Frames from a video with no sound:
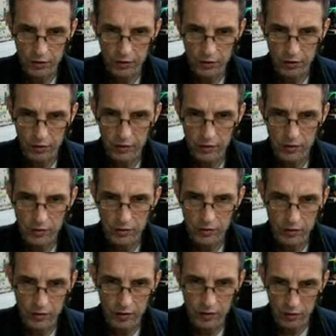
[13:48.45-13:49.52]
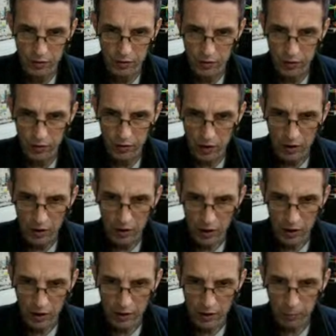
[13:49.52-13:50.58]
Is
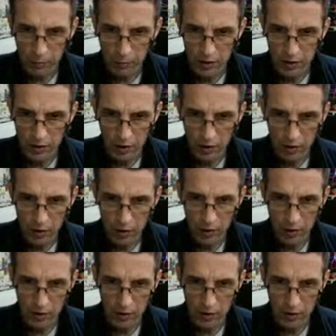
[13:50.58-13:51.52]
the